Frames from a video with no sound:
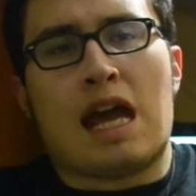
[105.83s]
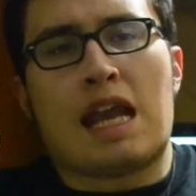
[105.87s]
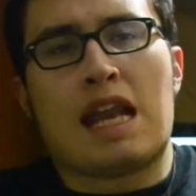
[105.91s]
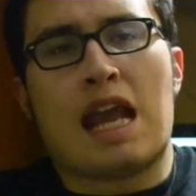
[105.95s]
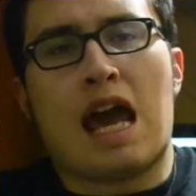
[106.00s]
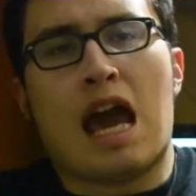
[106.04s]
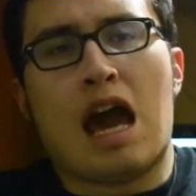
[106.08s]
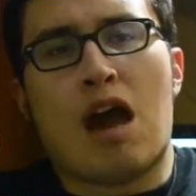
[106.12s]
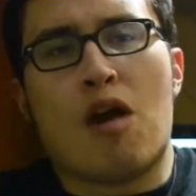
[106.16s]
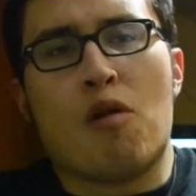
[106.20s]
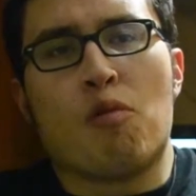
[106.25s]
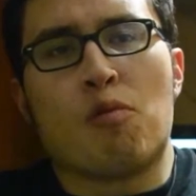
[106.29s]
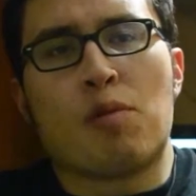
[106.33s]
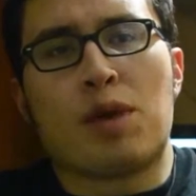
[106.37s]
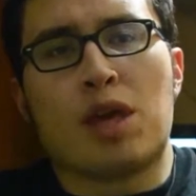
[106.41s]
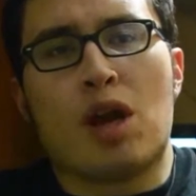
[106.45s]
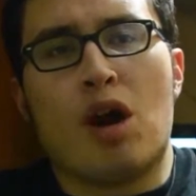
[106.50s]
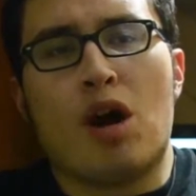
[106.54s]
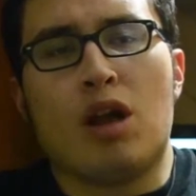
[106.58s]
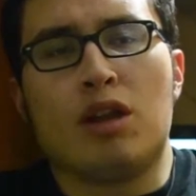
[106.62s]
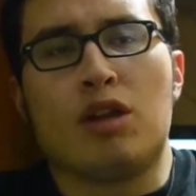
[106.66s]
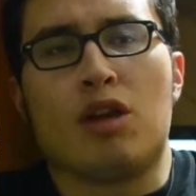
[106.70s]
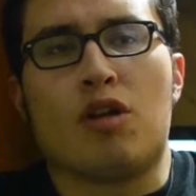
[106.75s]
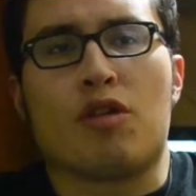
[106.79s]
Now, we
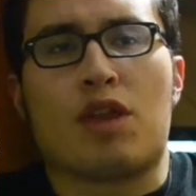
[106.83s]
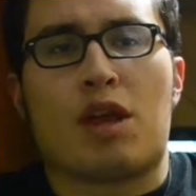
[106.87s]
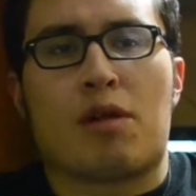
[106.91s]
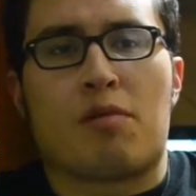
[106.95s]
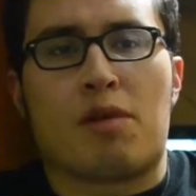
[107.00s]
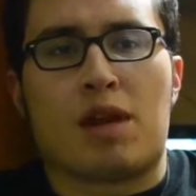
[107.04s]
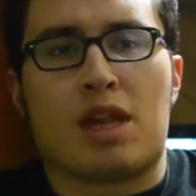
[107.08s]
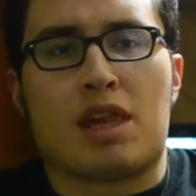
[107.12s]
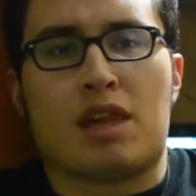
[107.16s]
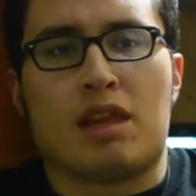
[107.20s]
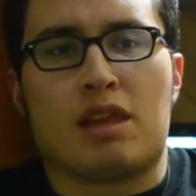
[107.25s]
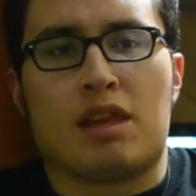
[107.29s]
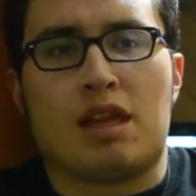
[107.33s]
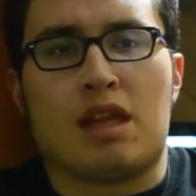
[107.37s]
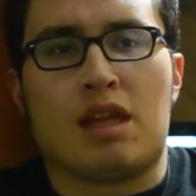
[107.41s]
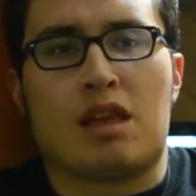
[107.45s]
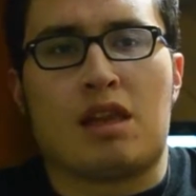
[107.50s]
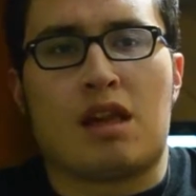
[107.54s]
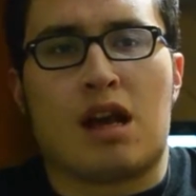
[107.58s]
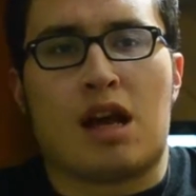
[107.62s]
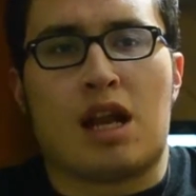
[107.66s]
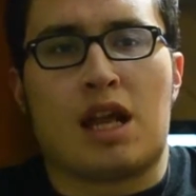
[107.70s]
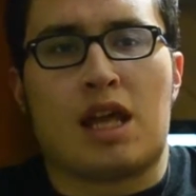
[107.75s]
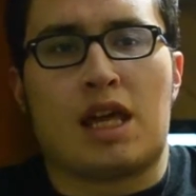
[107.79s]
all know that recently
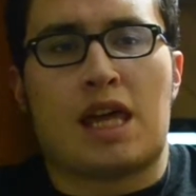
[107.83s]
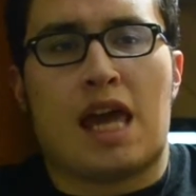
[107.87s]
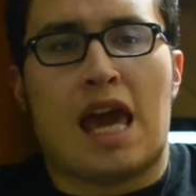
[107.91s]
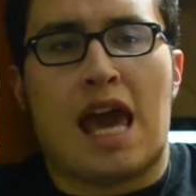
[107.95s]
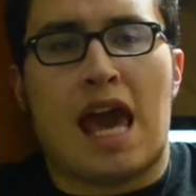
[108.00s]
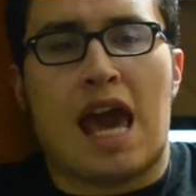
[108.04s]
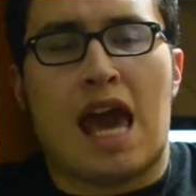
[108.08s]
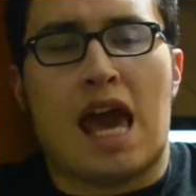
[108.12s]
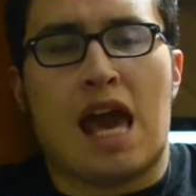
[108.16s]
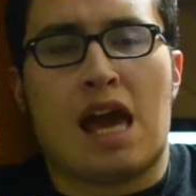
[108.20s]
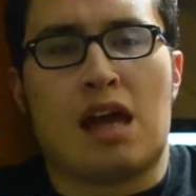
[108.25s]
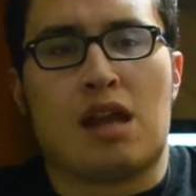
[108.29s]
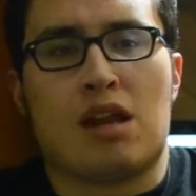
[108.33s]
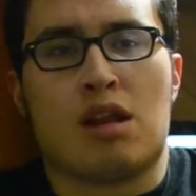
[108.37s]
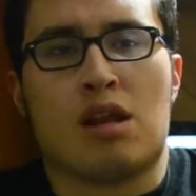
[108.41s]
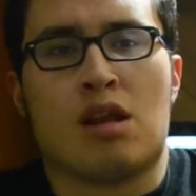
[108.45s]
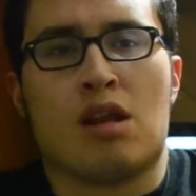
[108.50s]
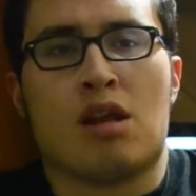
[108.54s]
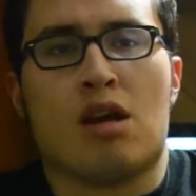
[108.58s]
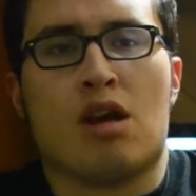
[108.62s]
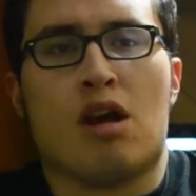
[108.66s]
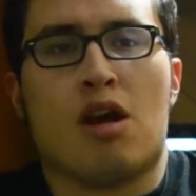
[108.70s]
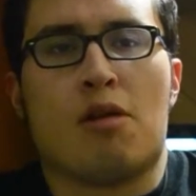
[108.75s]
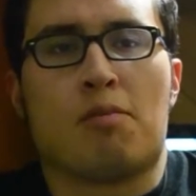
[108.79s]
Sonic had
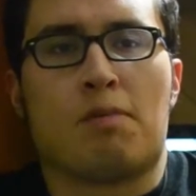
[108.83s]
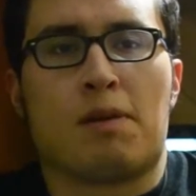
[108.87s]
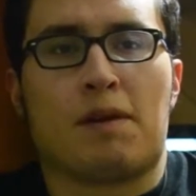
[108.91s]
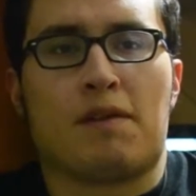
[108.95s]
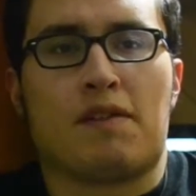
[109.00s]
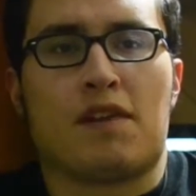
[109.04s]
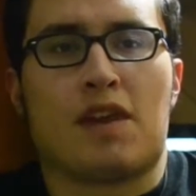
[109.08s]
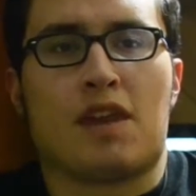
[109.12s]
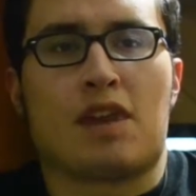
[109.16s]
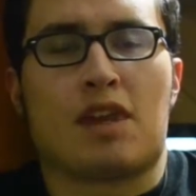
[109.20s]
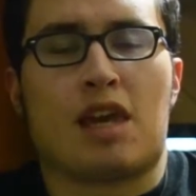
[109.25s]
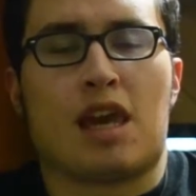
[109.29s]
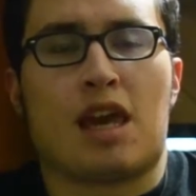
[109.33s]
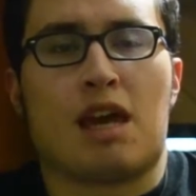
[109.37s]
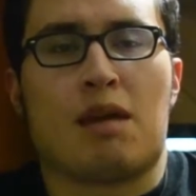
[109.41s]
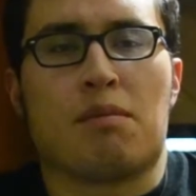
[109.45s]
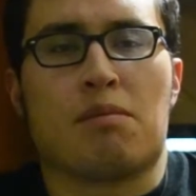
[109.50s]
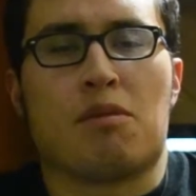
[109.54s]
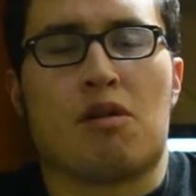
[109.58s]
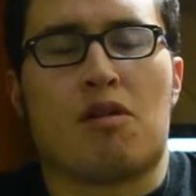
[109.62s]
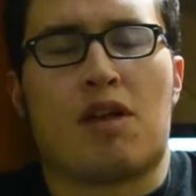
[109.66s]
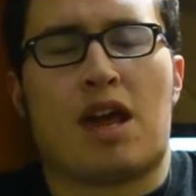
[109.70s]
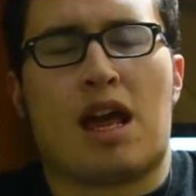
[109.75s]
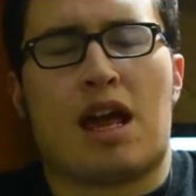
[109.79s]
a previous
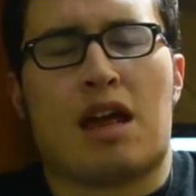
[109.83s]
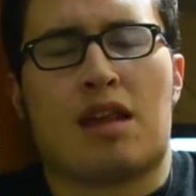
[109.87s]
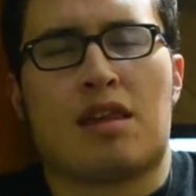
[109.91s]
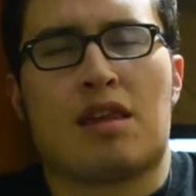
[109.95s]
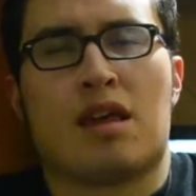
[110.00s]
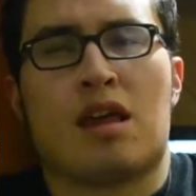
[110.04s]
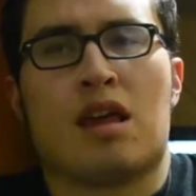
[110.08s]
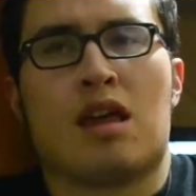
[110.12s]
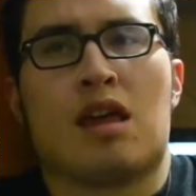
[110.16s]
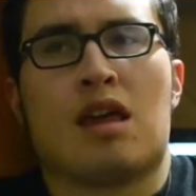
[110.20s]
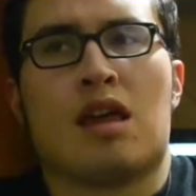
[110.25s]
game known as